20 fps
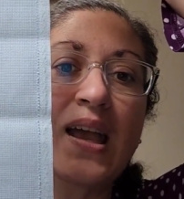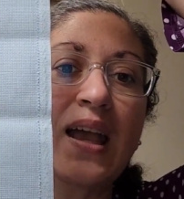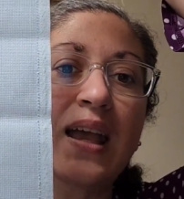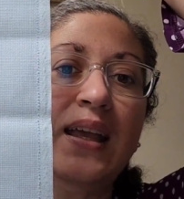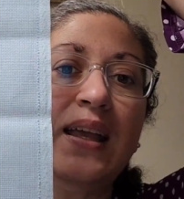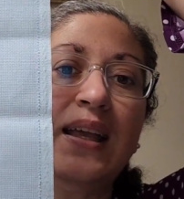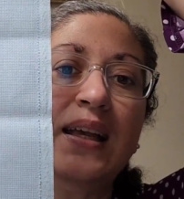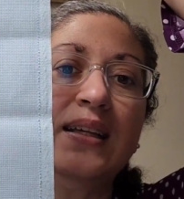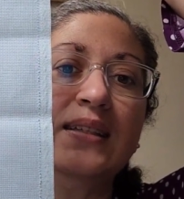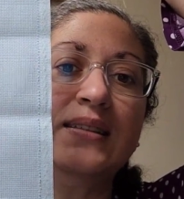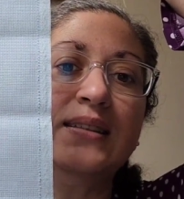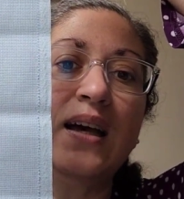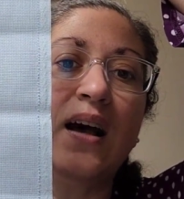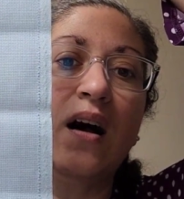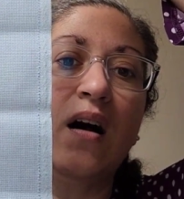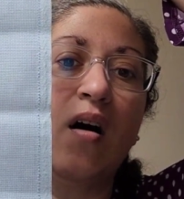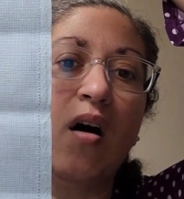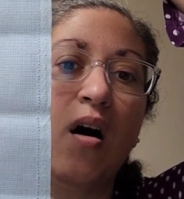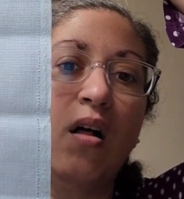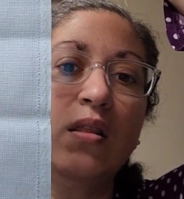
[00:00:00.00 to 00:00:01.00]
And
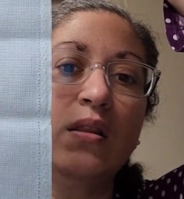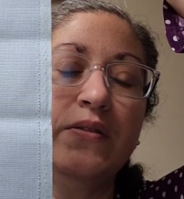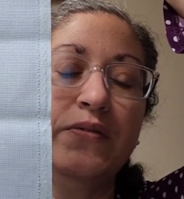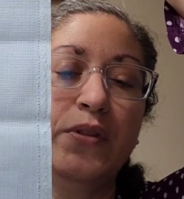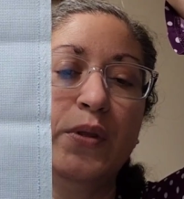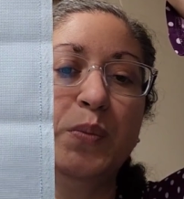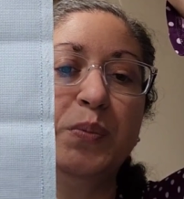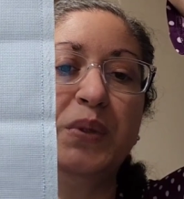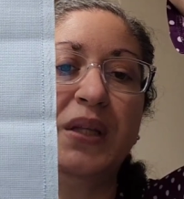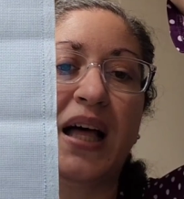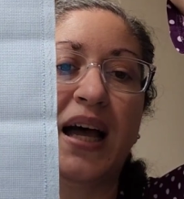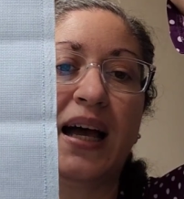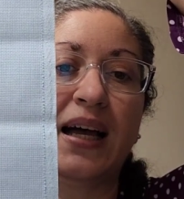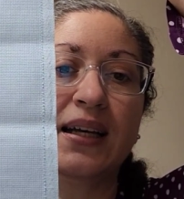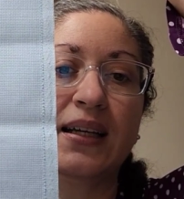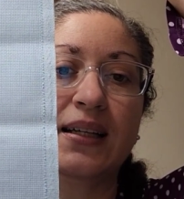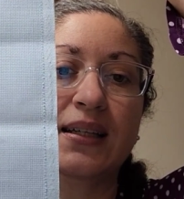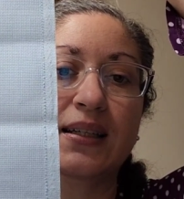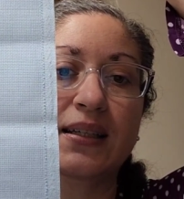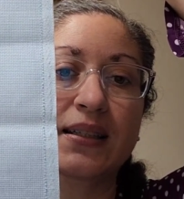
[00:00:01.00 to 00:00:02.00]
all of the
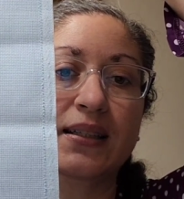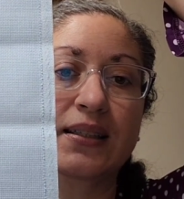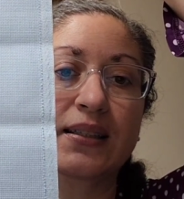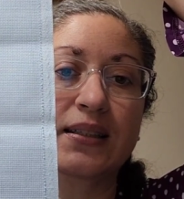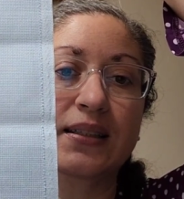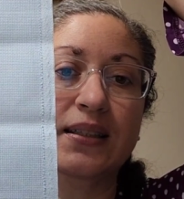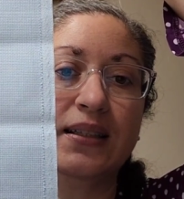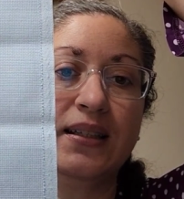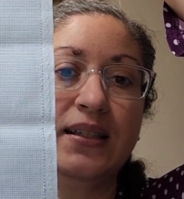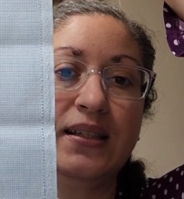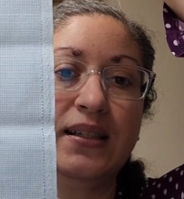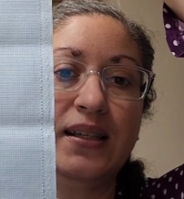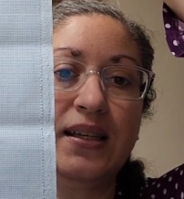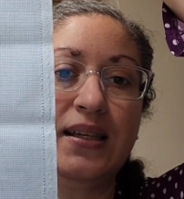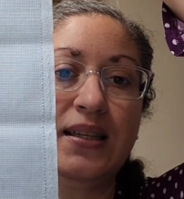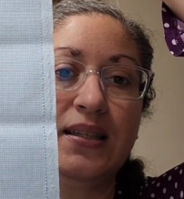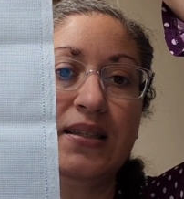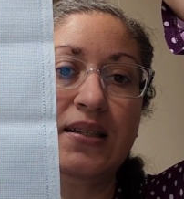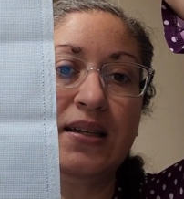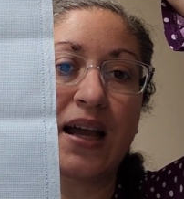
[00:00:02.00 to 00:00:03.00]
black
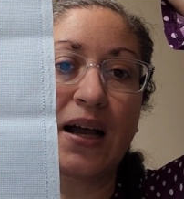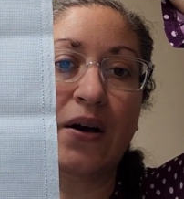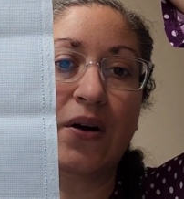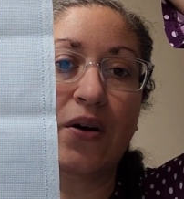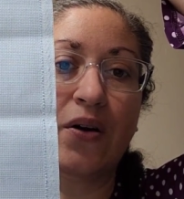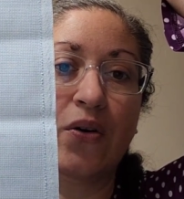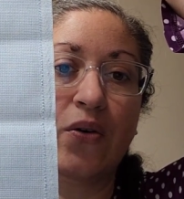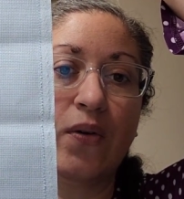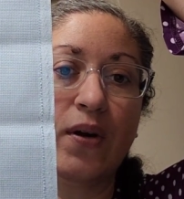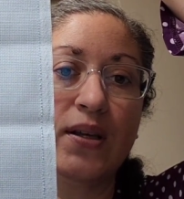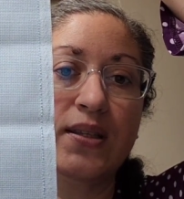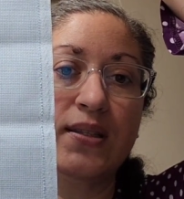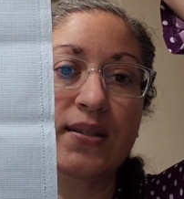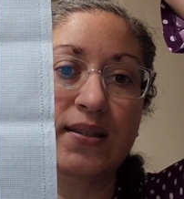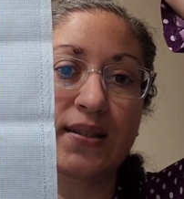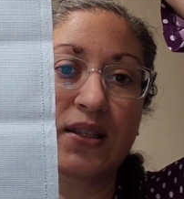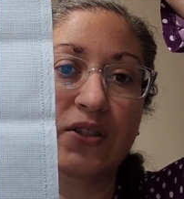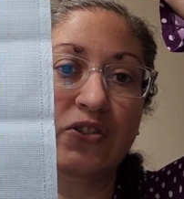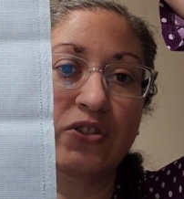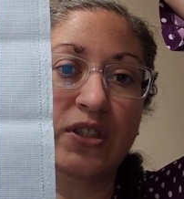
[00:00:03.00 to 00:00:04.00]
is now
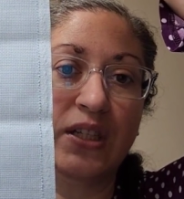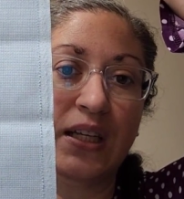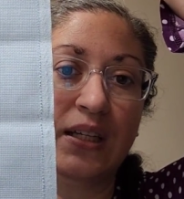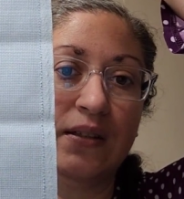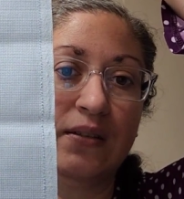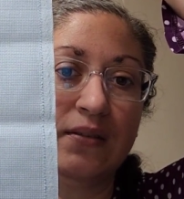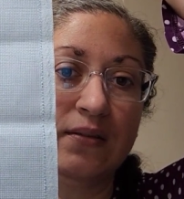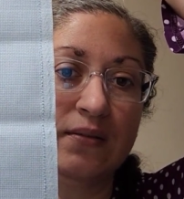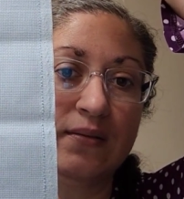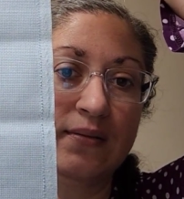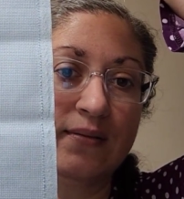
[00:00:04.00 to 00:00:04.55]
stitched in.